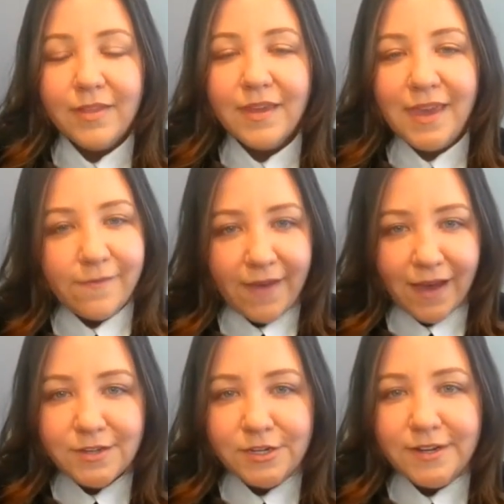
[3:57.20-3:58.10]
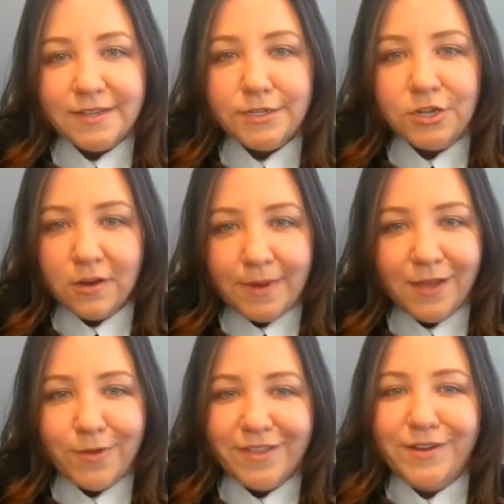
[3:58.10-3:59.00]
The key factor in
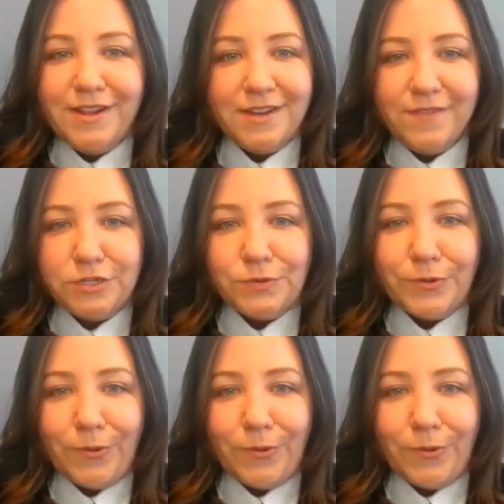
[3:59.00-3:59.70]
determining whether an individual